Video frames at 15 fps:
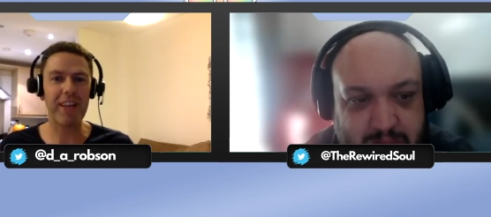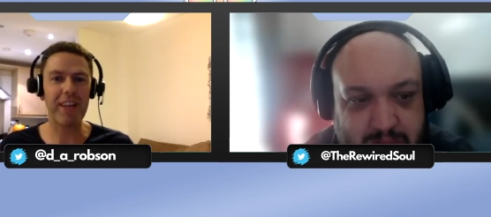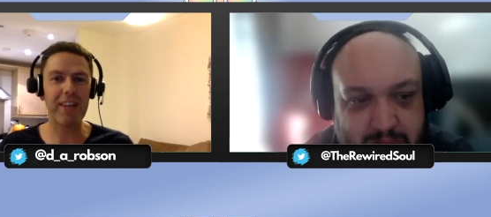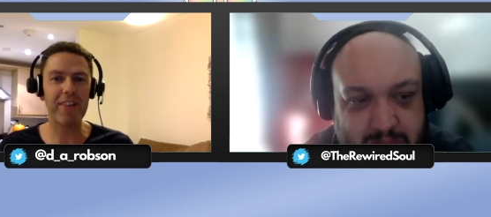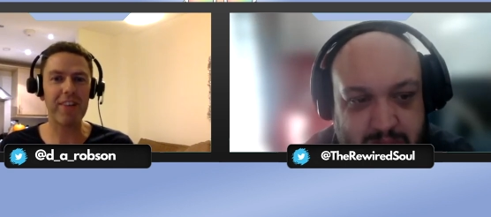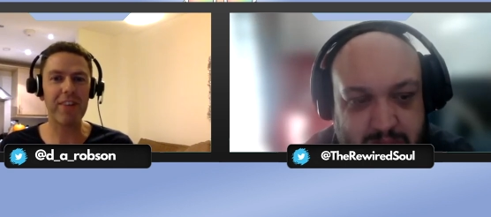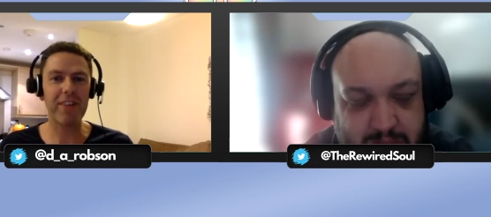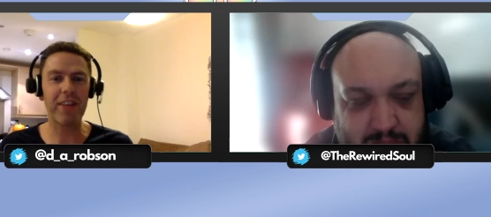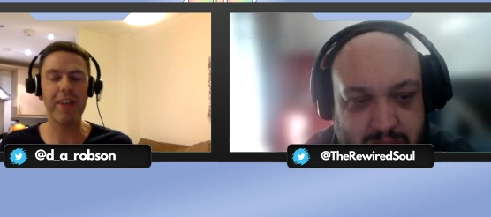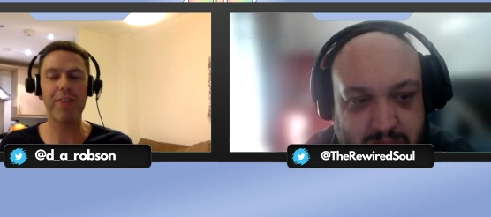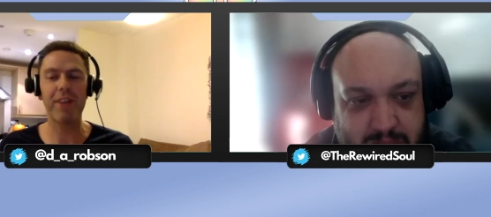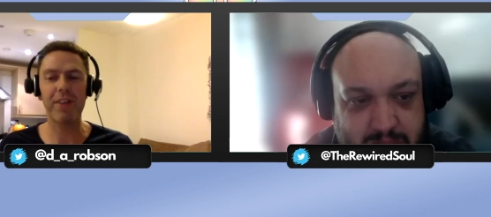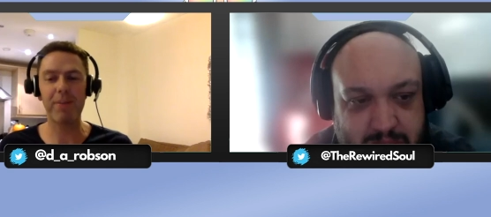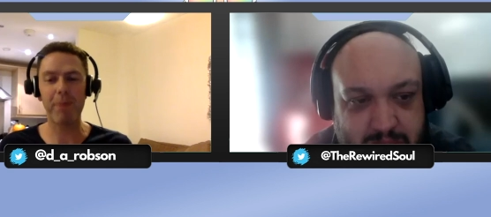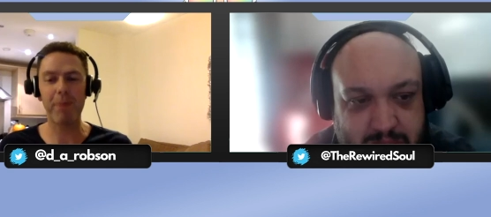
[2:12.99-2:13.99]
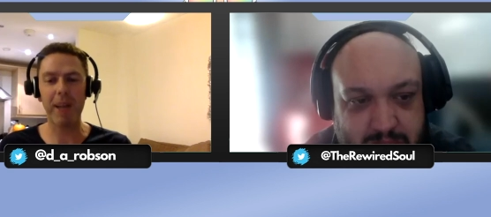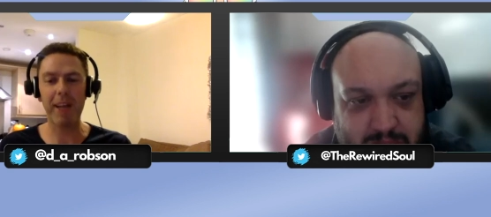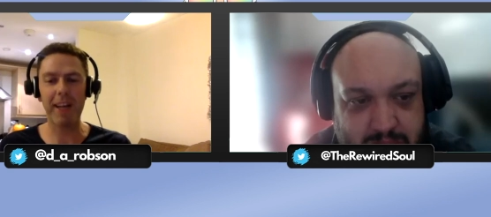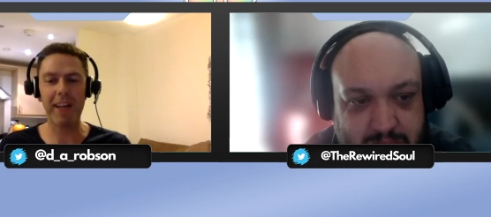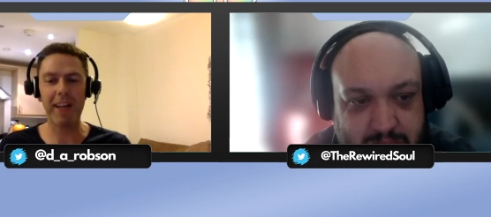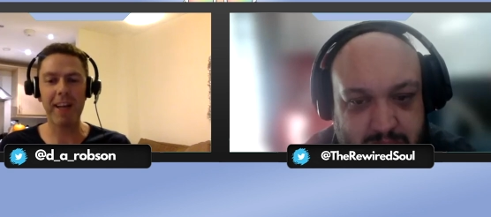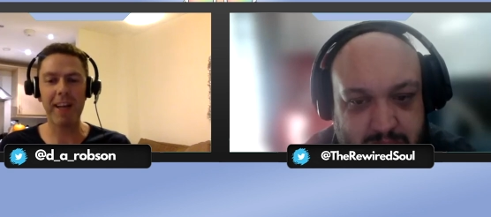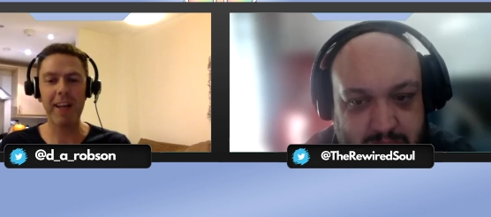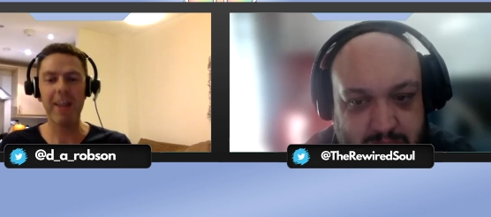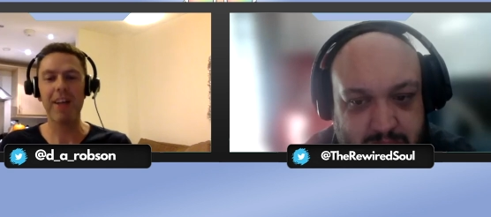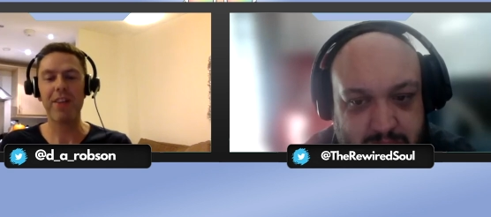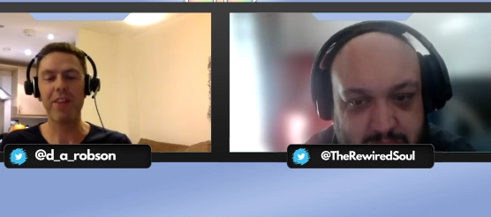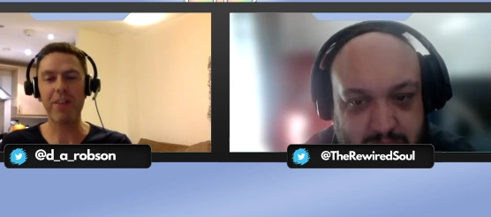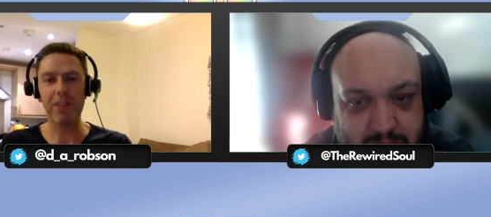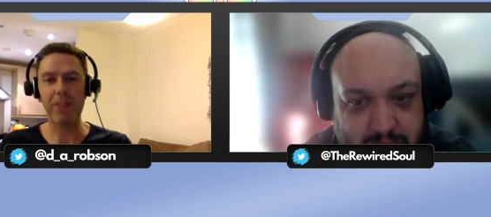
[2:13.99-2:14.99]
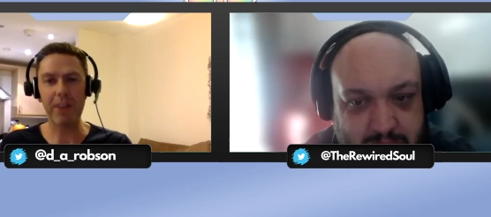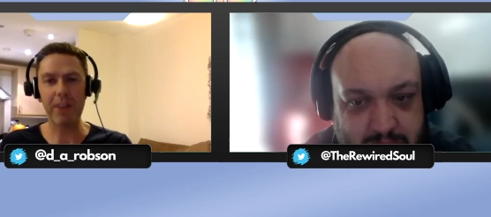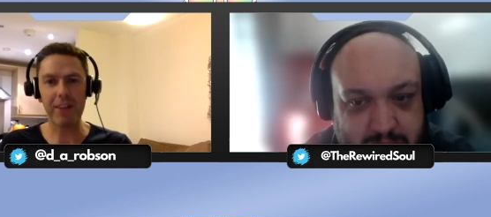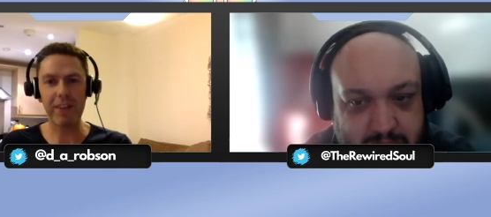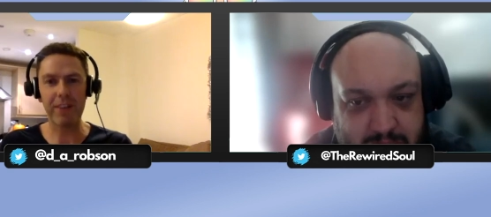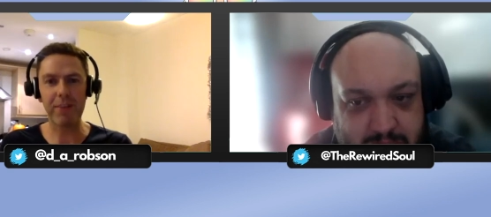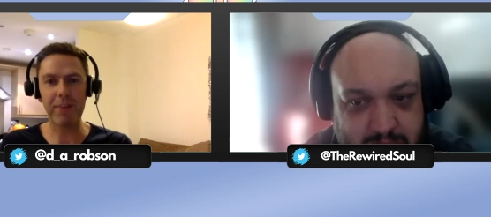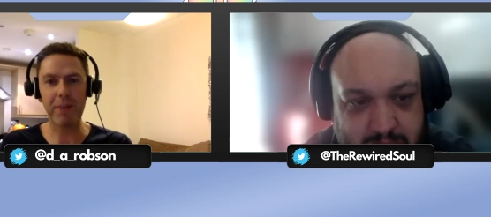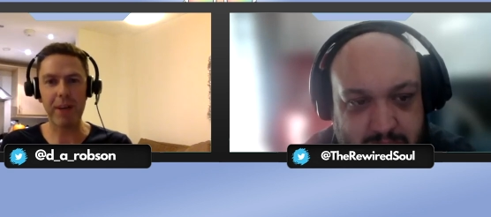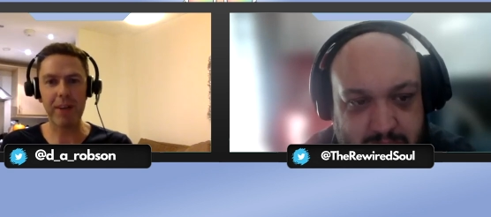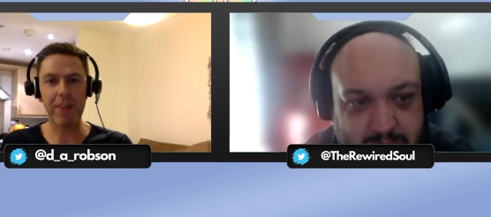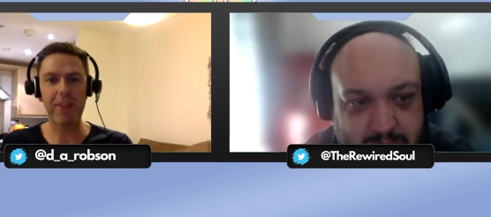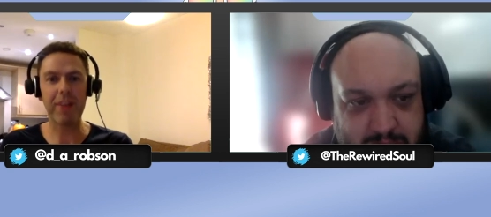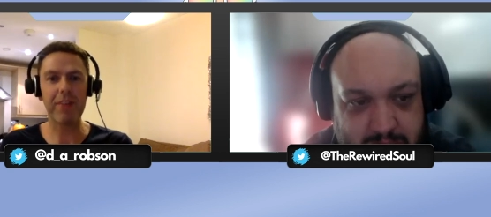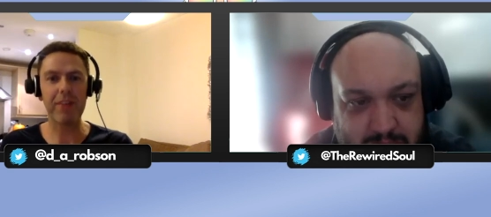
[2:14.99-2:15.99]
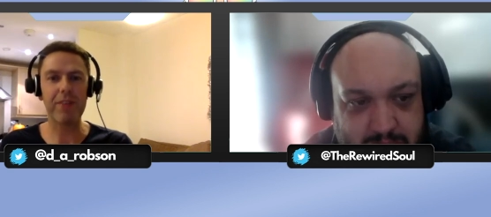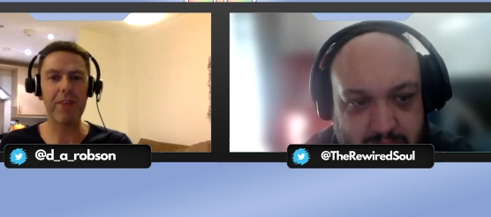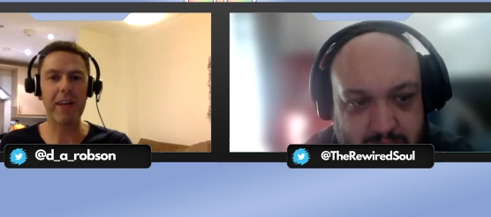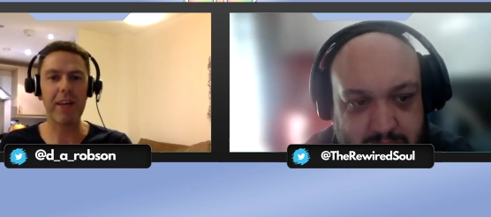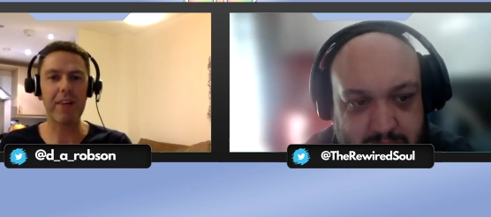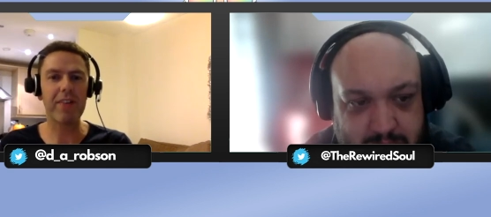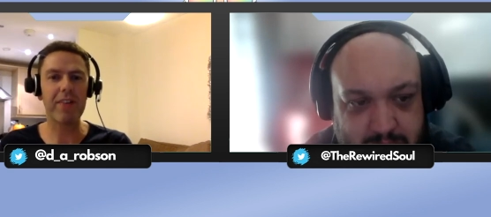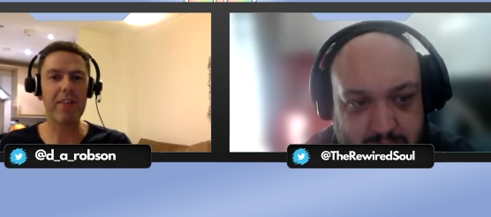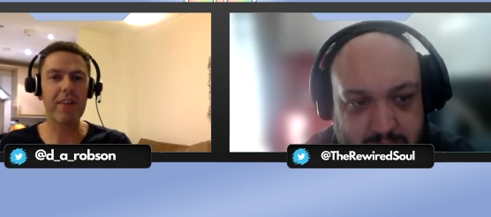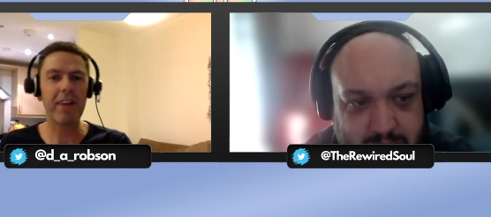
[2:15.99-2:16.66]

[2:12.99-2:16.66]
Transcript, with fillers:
Speaker 1: just kind of explaining the science behind these effects and